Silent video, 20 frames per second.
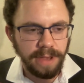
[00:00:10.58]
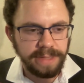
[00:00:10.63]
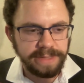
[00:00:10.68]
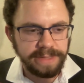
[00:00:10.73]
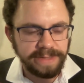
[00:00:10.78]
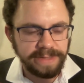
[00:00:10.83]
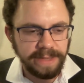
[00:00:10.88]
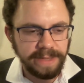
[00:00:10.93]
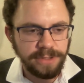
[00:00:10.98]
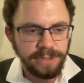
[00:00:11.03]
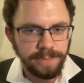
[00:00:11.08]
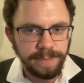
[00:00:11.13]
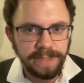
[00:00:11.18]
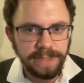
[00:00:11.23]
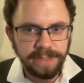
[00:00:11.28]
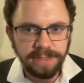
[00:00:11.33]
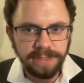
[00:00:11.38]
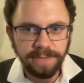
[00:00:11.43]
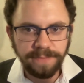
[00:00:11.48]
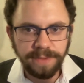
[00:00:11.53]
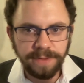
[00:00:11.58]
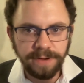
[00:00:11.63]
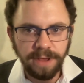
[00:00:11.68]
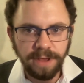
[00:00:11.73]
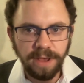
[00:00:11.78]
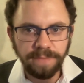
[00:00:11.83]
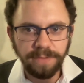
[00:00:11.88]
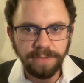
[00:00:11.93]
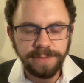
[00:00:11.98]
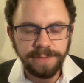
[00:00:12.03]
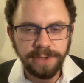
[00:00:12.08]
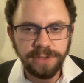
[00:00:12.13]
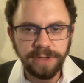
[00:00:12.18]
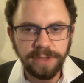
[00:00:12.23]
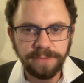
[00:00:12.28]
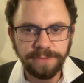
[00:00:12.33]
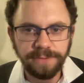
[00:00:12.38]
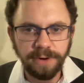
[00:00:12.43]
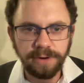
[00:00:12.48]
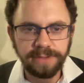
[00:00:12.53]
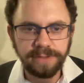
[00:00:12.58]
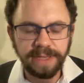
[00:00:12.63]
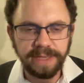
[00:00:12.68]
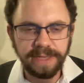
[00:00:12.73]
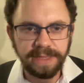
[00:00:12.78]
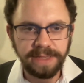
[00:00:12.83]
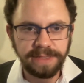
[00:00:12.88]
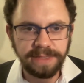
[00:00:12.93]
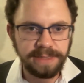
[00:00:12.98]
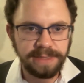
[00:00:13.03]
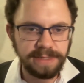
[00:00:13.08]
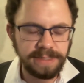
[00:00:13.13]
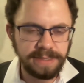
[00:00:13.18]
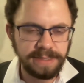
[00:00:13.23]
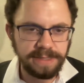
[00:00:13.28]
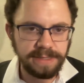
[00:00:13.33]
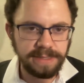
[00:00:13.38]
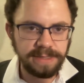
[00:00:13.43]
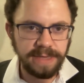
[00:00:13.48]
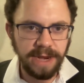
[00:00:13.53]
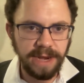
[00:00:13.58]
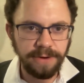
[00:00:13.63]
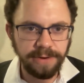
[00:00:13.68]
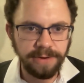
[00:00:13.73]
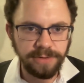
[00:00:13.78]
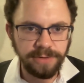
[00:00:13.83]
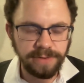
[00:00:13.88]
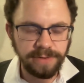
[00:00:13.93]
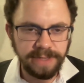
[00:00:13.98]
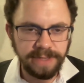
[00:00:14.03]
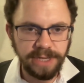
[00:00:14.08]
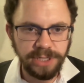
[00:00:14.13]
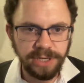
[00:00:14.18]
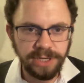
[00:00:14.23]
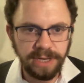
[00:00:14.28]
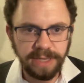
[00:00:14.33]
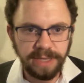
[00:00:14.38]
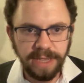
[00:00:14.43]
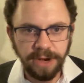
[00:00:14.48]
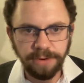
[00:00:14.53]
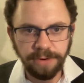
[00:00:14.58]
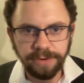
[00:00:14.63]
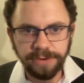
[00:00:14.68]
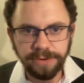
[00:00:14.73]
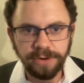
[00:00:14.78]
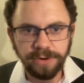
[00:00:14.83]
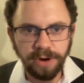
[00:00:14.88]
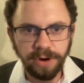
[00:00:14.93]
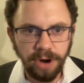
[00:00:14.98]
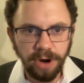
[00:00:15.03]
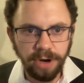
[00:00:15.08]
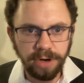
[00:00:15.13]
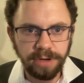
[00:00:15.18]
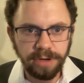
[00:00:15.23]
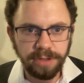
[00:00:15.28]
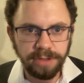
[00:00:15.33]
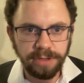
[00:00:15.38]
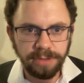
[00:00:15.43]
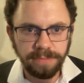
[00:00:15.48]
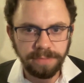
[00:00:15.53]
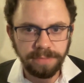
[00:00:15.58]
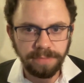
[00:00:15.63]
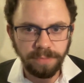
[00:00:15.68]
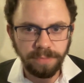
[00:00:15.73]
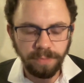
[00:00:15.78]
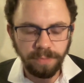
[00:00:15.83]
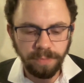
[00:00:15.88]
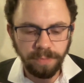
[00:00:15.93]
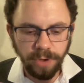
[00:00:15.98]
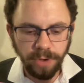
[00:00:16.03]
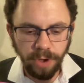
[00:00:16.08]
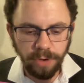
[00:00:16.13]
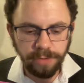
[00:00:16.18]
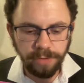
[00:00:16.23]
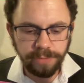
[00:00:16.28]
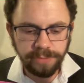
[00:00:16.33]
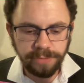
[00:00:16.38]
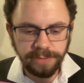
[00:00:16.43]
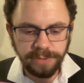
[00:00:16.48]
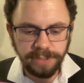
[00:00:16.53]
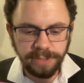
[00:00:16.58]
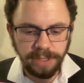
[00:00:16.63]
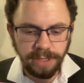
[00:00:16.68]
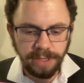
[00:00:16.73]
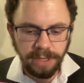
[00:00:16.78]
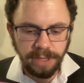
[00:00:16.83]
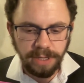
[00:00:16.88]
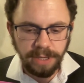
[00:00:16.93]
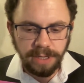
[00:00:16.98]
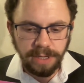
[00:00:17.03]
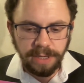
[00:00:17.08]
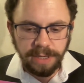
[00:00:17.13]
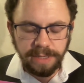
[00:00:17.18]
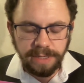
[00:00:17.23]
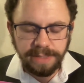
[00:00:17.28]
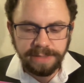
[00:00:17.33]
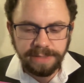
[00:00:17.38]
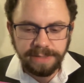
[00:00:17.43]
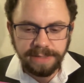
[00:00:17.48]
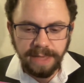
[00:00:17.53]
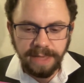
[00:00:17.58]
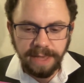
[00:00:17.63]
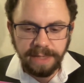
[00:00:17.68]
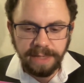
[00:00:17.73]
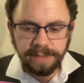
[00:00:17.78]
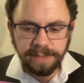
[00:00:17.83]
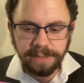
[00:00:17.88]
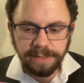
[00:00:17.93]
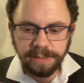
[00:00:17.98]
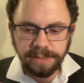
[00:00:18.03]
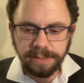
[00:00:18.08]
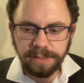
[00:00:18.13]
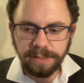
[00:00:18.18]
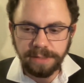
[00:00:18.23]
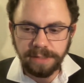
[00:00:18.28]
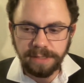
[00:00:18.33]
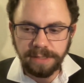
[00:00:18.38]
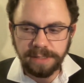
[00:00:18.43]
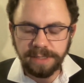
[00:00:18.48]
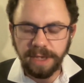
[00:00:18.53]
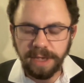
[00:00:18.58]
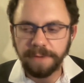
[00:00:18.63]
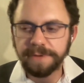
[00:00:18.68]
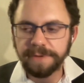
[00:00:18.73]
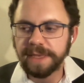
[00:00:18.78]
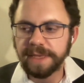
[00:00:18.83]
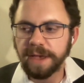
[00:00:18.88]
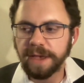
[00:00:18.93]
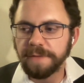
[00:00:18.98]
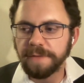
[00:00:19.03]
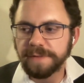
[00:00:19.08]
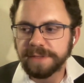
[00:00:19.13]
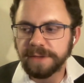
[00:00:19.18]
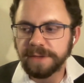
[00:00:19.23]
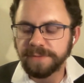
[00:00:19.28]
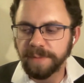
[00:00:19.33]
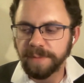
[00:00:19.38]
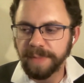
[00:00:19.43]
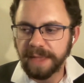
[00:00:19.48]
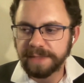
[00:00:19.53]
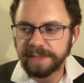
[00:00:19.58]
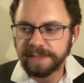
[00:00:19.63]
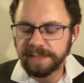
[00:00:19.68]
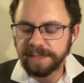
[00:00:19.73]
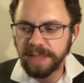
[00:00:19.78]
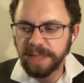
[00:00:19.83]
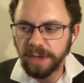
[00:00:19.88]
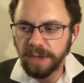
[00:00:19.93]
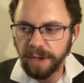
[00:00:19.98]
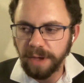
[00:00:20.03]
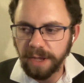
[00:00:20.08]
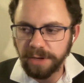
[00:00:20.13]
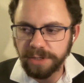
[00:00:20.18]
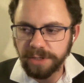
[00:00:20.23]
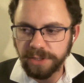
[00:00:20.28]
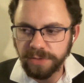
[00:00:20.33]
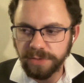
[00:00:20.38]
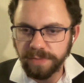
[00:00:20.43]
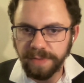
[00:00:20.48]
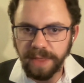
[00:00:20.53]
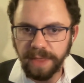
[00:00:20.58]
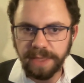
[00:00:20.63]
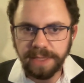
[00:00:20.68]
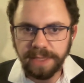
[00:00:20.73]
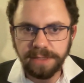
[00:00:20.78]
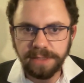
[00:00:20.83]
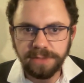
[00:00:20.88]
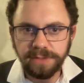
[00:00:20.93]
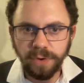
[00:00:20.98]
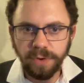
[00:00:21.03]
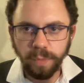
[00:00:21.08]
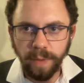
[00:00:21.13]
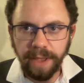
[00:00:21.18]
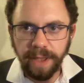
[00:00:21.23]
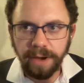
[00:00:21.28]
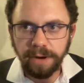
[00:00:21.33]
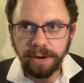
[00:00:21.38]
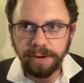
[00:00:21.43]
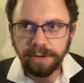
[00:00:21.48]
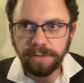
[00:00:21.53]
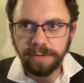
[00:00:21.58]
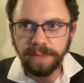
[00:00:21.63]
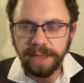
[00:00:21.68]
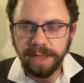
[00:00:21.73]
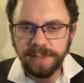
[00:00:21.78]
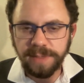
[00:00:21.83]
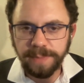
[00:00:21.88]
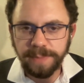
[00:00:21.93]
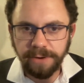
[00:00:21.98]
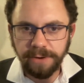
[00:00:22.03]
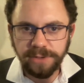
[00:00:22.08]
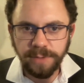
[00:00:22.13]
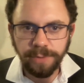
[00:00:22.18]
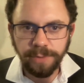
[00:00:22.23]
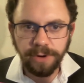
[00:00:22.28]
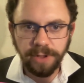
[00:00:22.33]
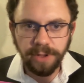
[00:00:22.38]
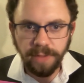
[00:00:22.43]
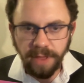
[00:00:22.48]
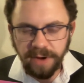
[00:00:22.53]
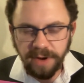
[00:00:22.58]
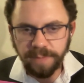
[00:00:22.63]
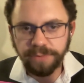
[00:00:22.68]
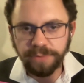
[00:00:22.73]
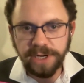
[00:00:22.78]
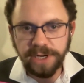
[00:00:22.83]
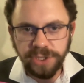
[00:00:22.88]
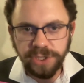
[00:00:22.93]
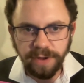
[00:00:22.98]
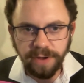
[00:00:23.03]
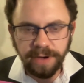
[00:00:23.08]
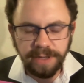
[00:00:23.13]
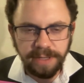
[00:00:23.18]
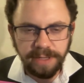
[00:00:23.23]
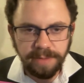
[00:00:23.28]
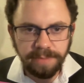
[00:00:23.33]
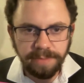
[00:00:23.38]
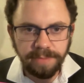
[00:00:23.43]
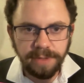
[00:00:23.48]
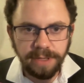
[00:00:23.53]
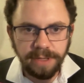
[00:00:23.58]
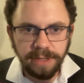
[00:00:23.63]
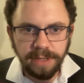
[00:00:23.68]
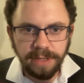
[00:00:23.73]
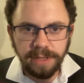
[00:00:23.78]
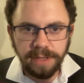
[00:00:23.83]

a centerpiece of the novel, especially as far as like his characterization and character arc goes, is that, 'cause, I mean, obviously from that scene that I just read, that he's aware that his parents are putting a lot of pressure on him